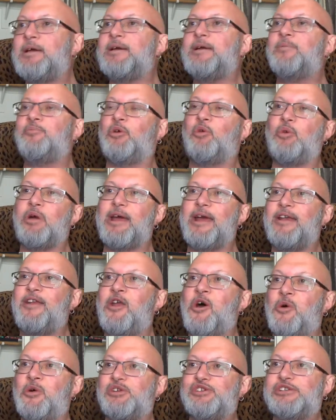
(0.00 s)
But what I
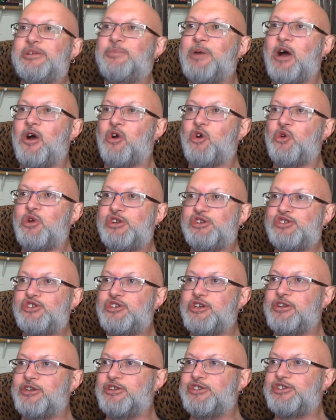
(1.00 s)
noticed about
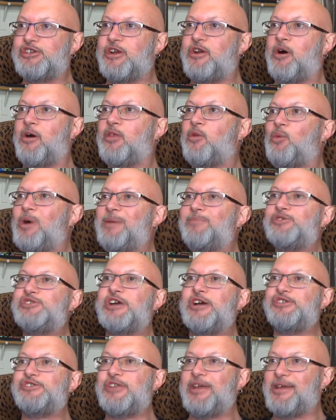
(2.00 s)
Christians and all the
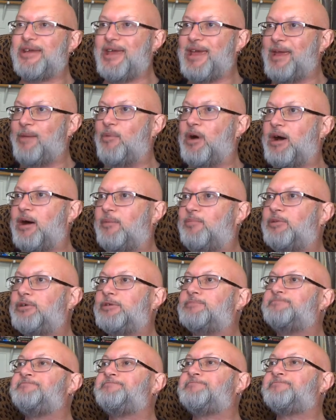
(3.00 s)
websites that came up,
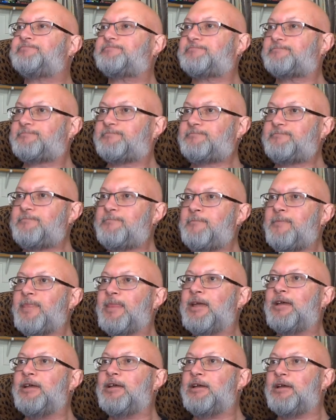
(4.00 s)

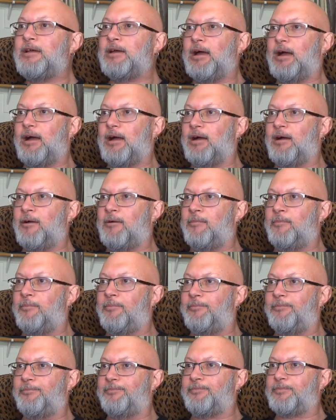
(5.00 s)

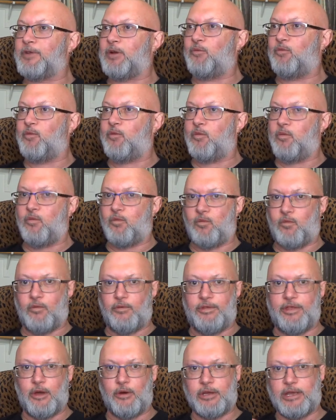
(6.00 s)

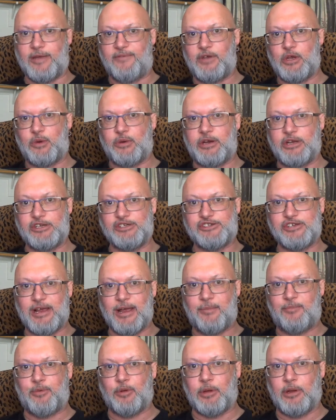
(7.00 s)
they'll give you an
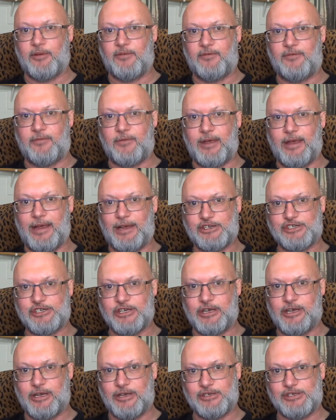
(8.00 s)
example of
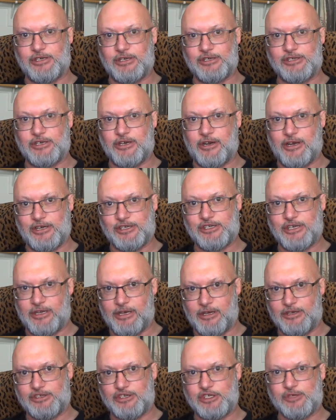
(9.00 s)
exegesis and
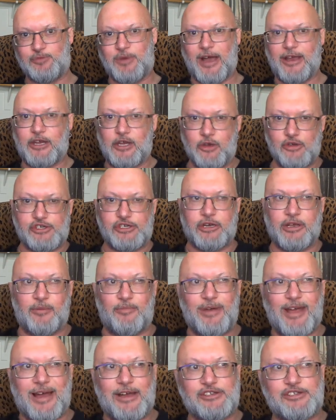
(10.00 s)
eisegesis by using a
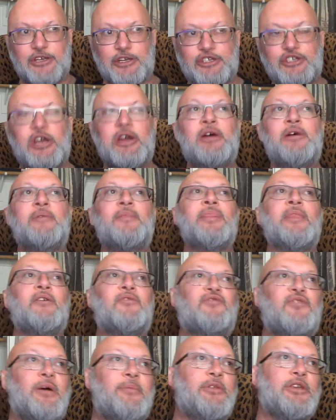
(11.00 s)
passage
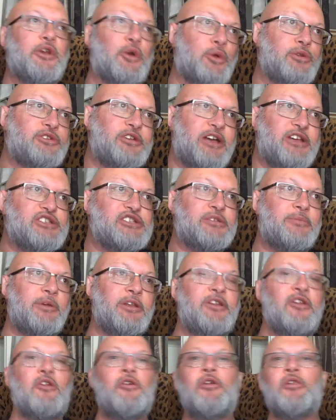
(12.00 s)
from the Old
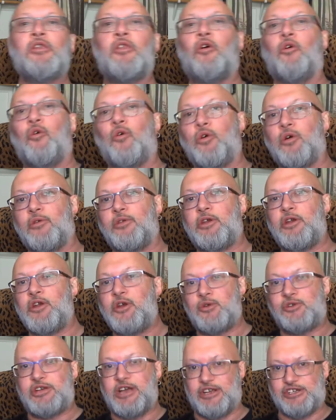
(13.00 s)
Testament or the
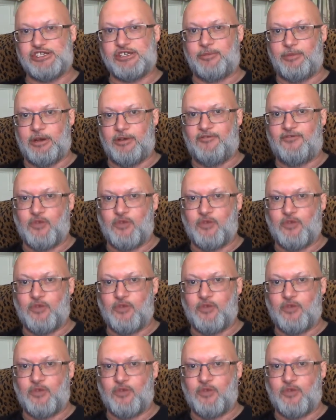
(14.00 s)
New Testament.